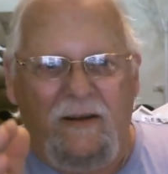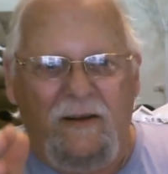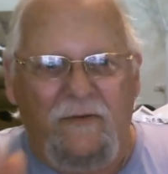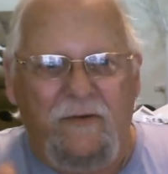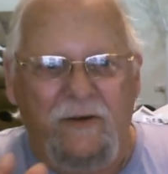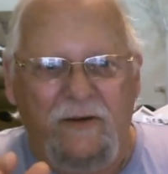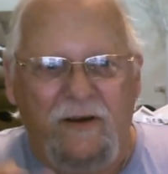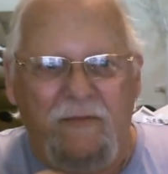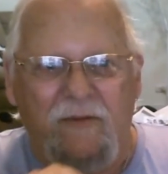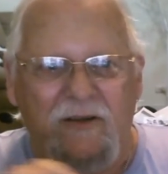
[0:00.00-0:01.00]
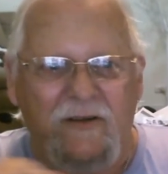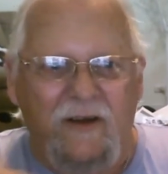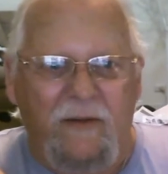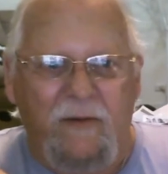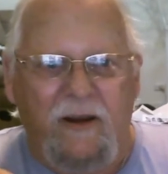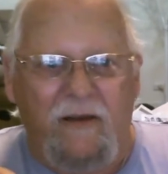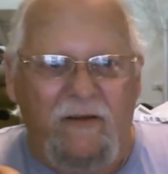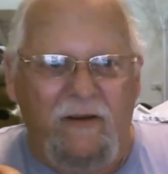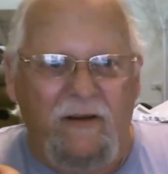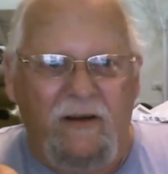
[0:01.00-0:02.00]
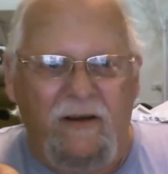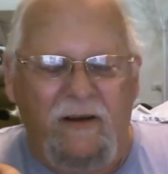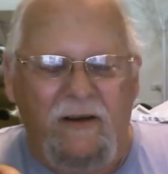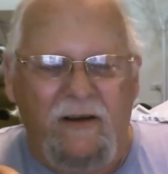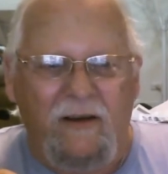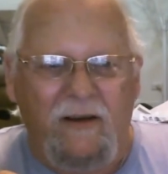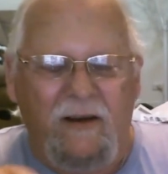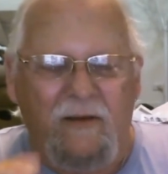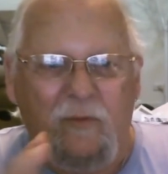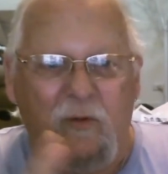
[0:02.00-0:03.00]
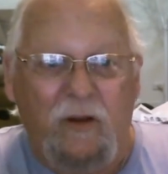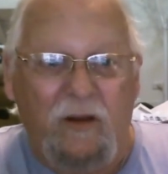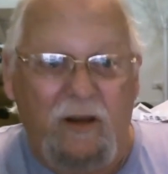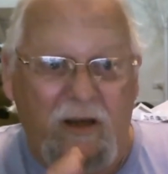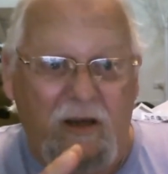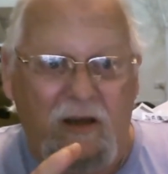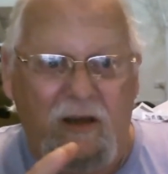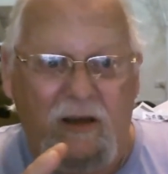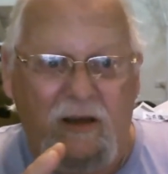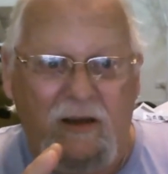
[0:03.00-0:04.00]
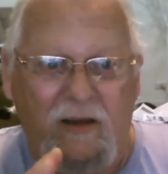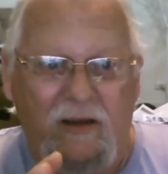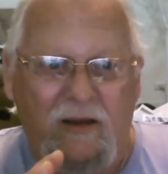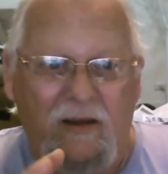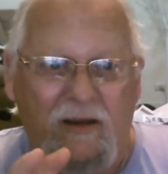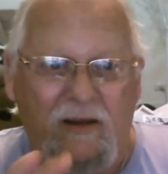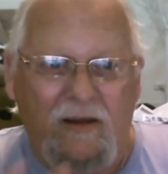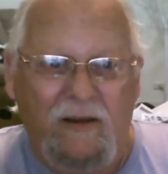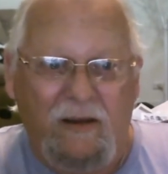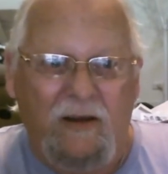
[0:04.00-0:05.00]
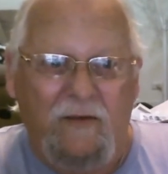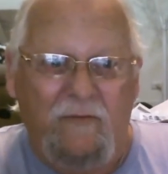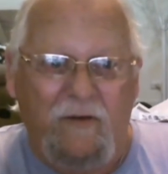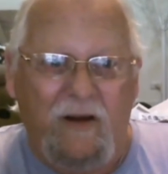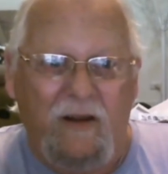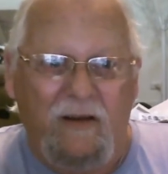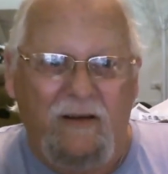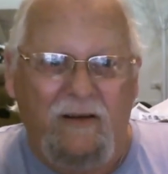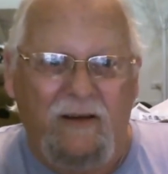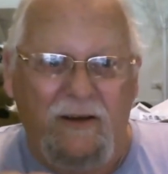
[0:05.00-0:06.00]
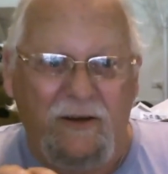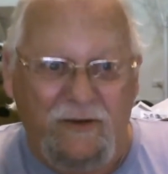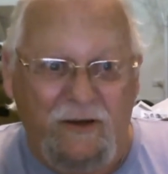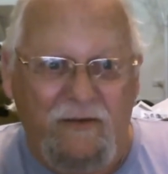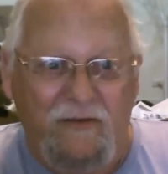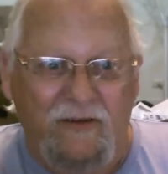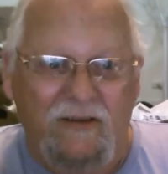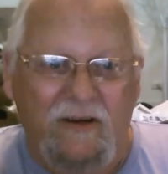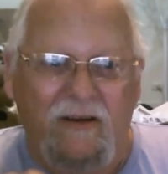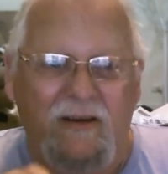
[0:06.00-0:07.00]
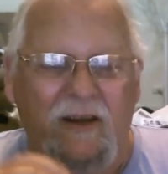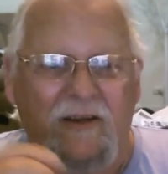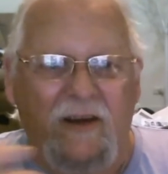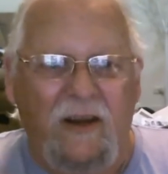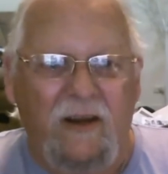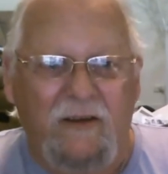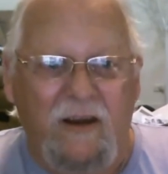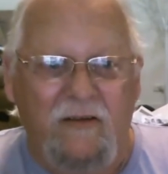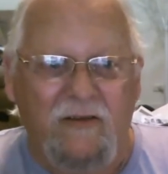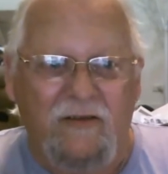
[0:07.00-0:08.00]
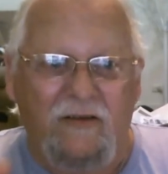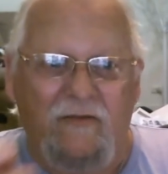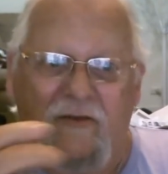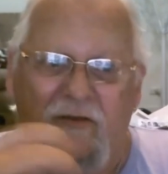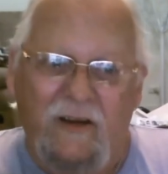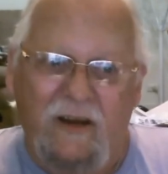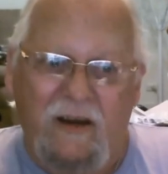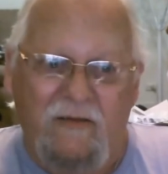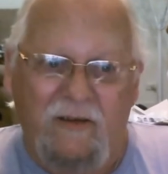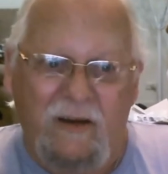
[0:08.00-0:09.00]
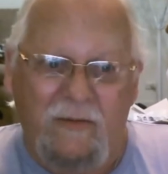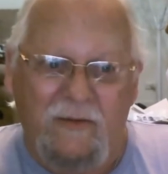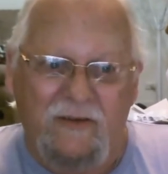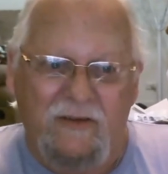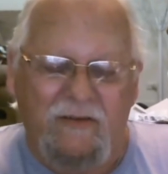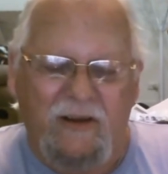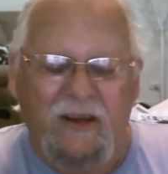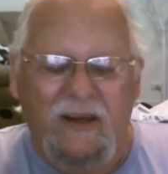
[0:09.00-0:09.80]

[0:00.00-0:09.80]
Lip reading: the first company's name out of it and put their thing in front in your service. So you had your outgoing server, your incoming server.